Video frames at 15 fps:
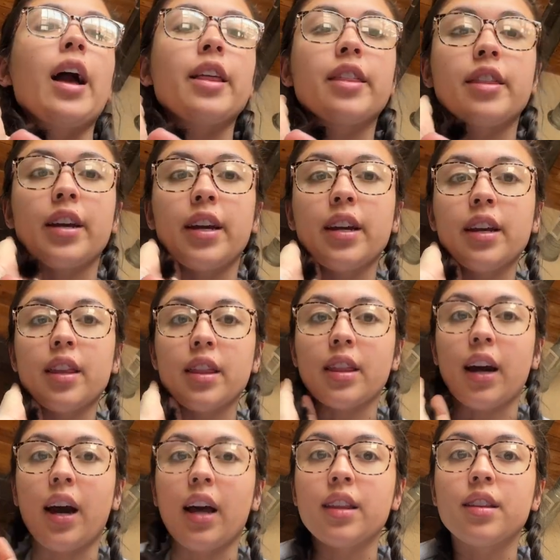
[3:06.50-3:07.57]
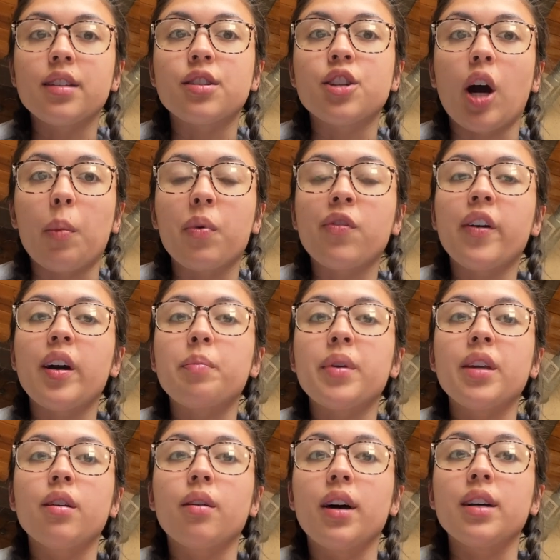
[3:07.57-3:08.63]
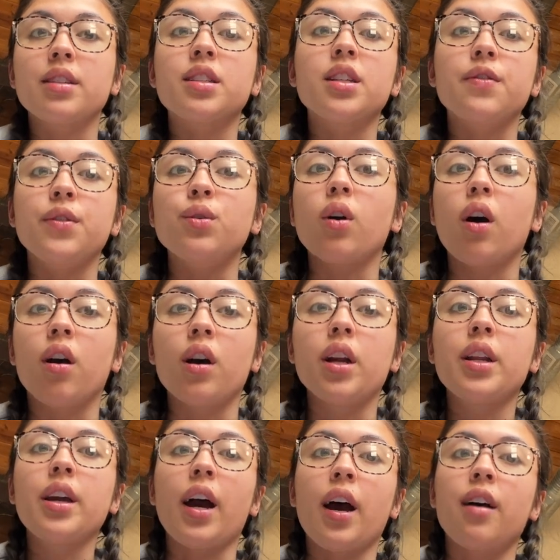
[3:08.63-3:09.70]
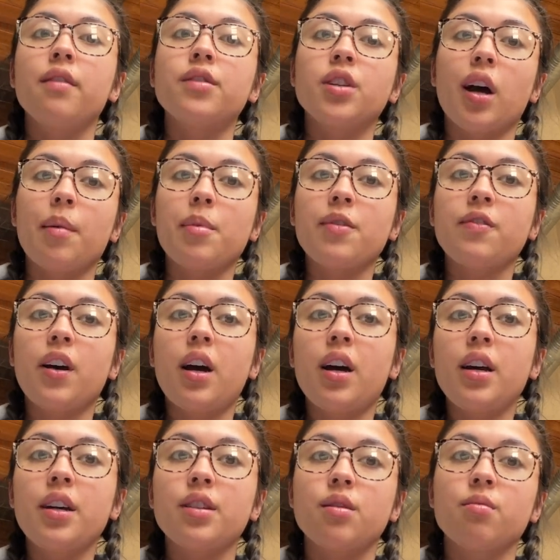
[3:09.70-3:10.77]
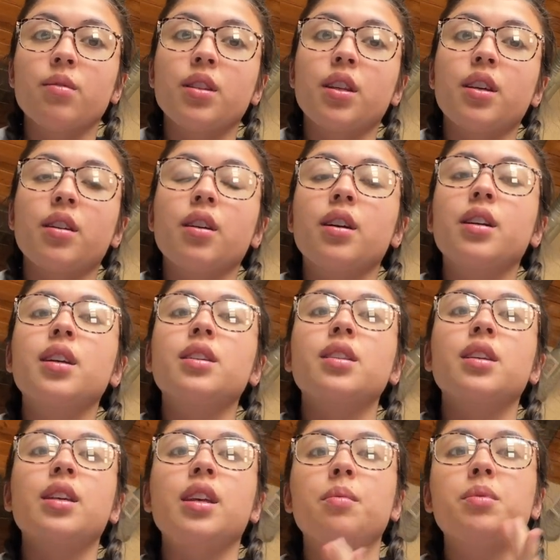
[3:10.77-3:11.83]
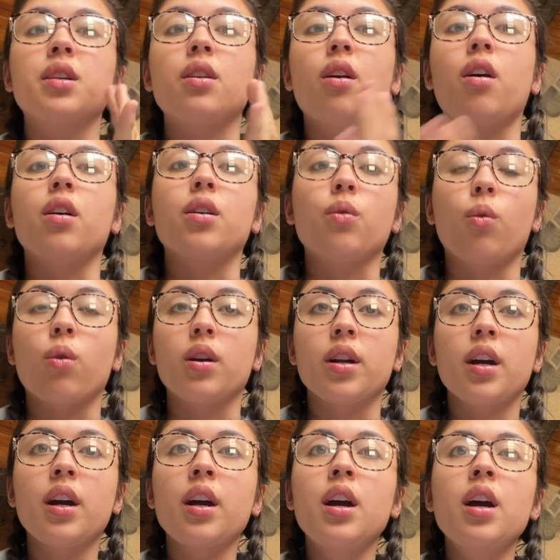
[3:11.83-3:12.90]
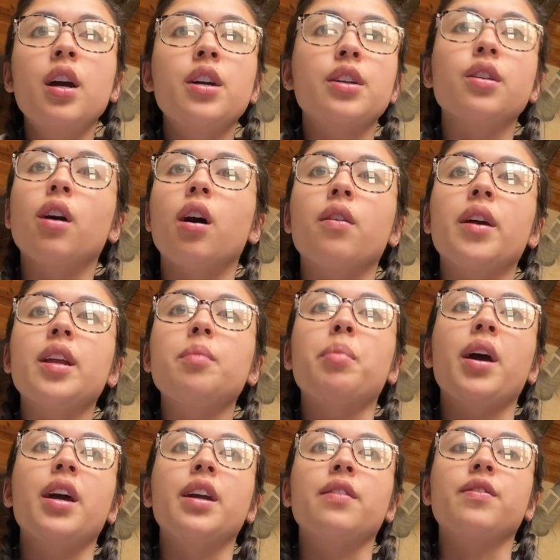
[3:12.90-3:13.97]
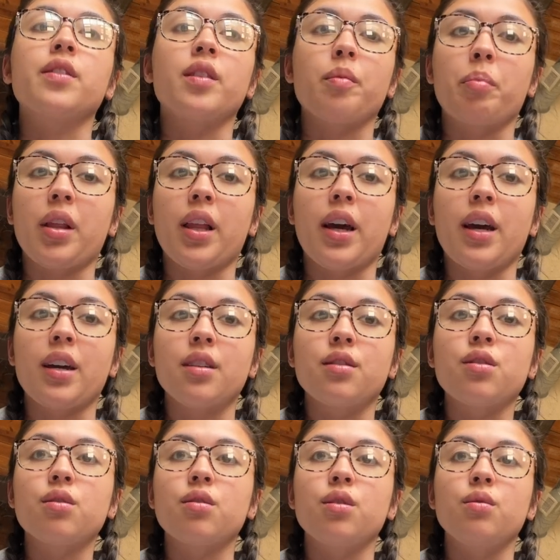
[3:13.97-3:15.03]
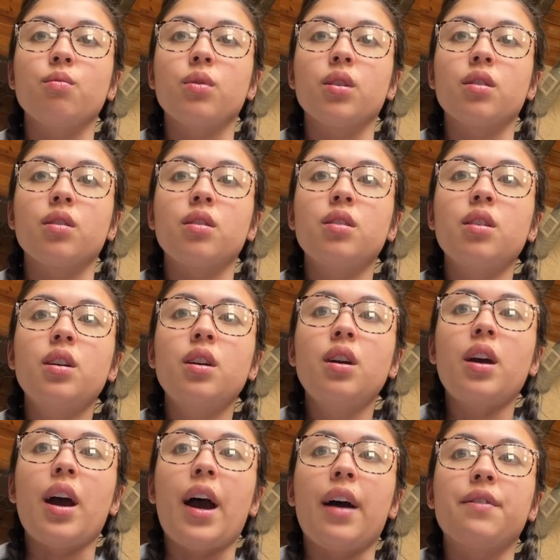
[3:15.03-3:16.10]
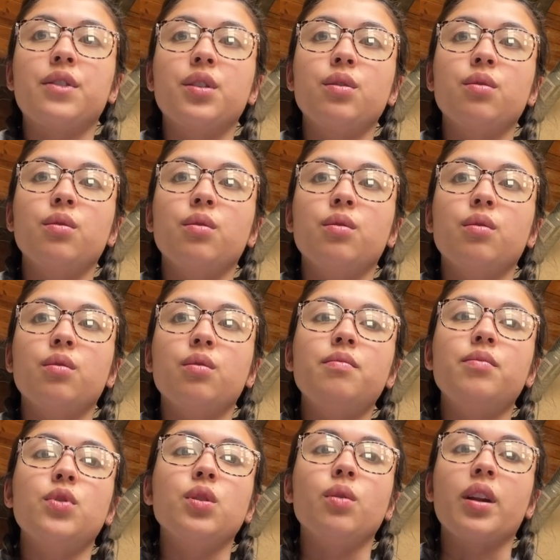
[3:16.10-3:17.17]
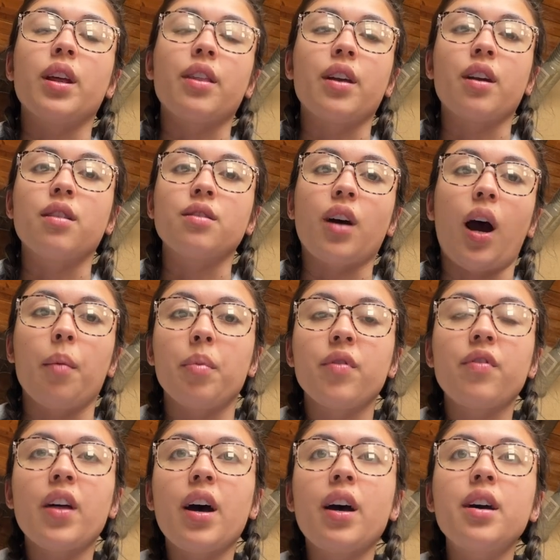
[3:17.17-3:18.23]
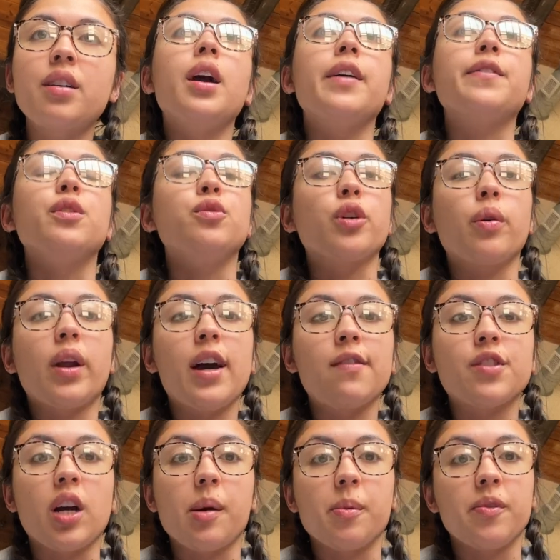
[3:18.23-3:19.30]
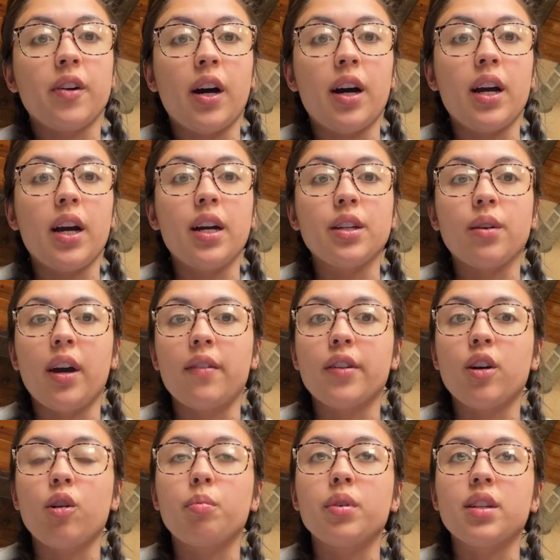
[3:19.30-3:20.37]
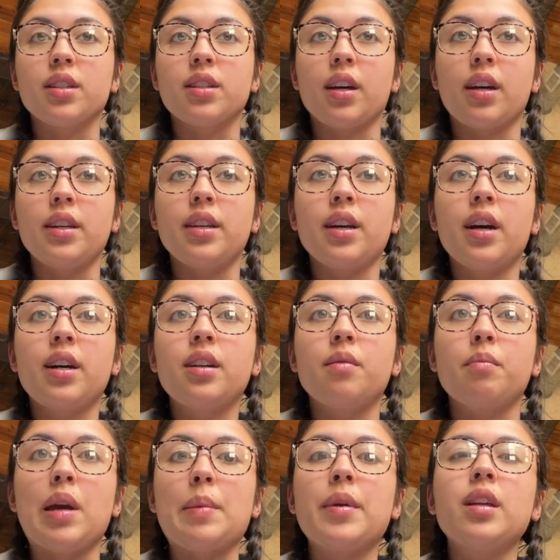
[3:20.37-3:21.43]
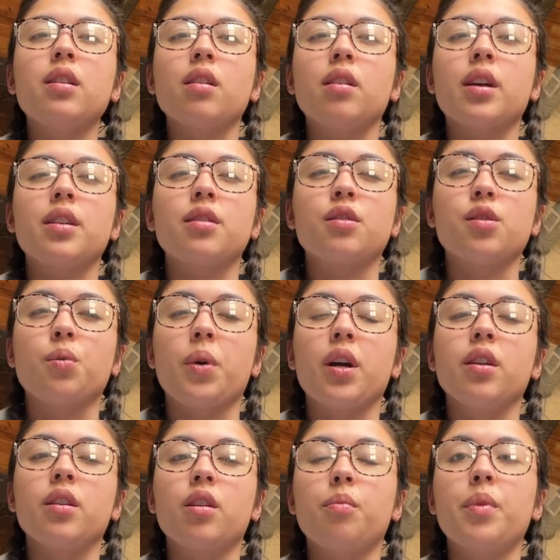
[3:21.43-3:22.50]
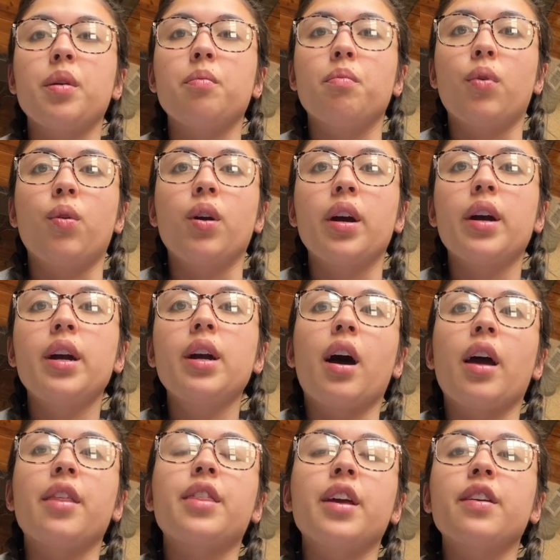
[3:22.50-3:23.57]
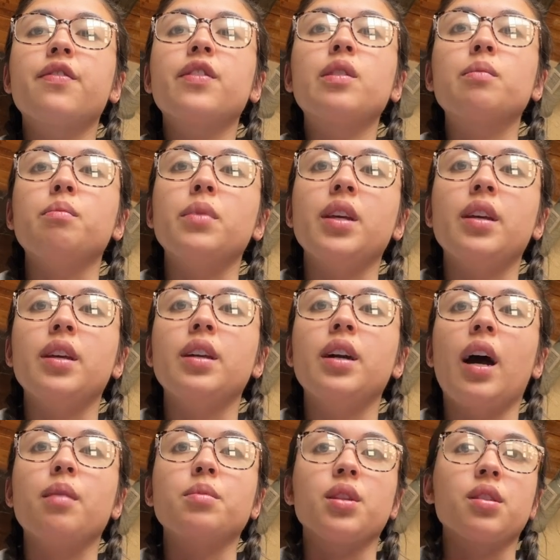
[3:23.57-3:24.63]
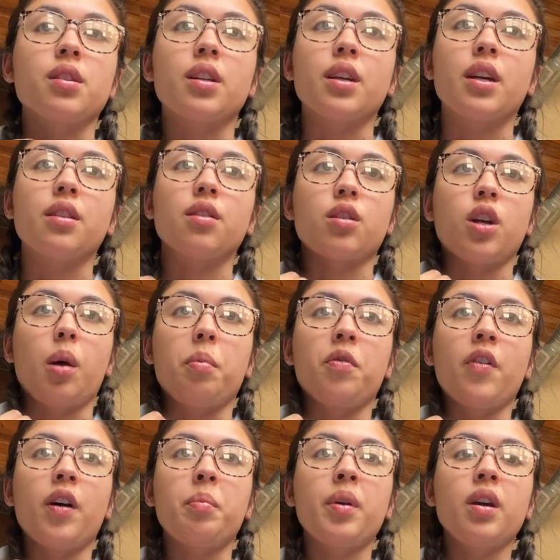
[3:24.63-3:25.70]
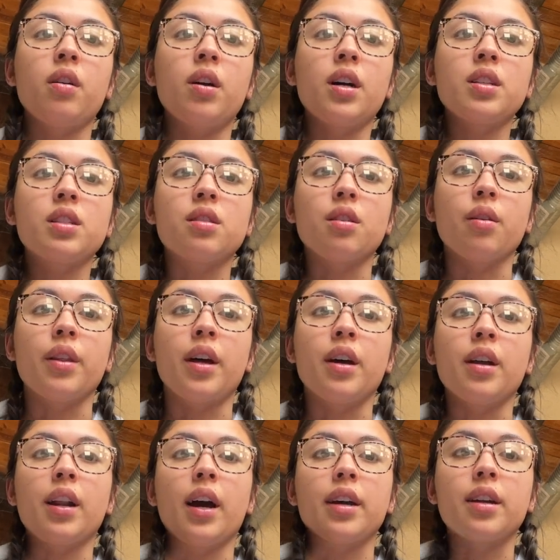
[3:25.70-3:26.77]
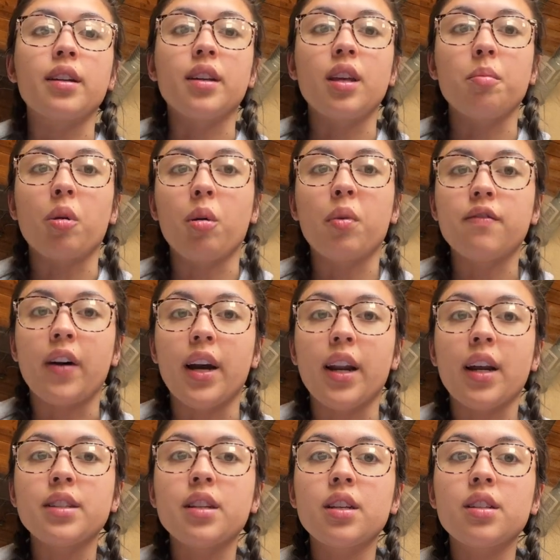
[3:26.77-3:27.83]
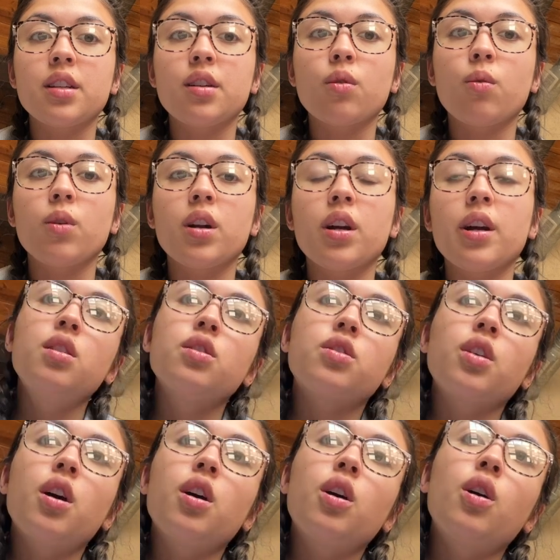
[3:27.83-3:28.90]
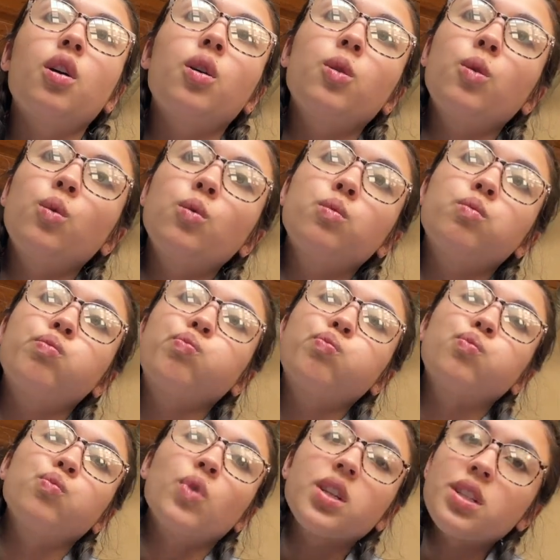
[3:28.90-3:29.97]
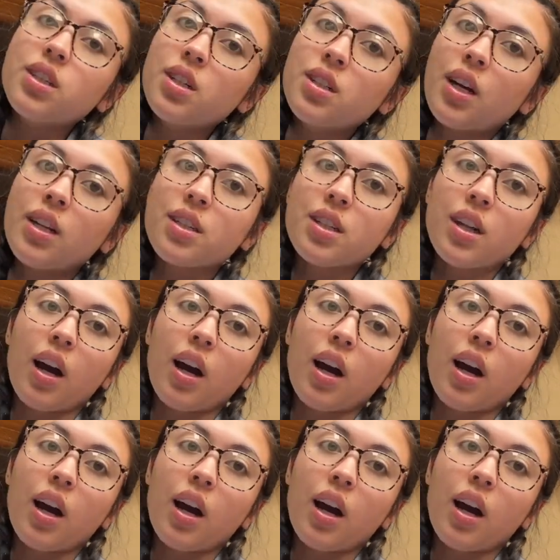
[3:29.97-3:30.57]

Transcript: I think that the Shopify POS, if you already have Shopify, is really good because it keeps it all in order. You're already paying for the plan so you wouldn't have to do anything on top of that. If you don't have Shopify and you haven't opened a site yet, maybe look into Square a little bit more. I think for me, I'm just gonna get the Shopify POS so then I can keep all my finances in order. So we're just gonna test it